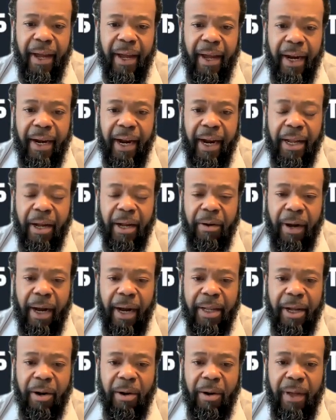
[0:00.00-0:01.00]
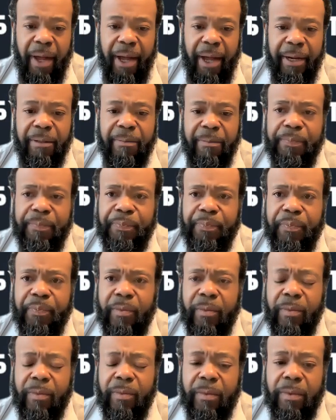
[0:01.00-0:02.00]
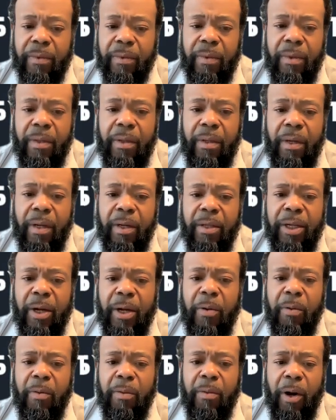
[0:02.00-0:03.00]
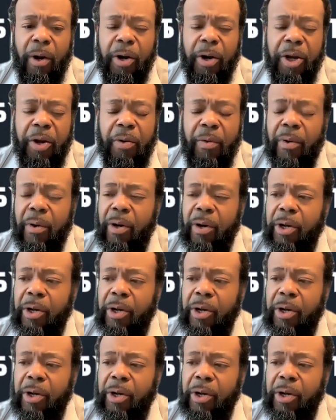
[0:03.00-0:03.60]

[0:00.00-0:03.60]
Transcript: And I know I know that so, are you?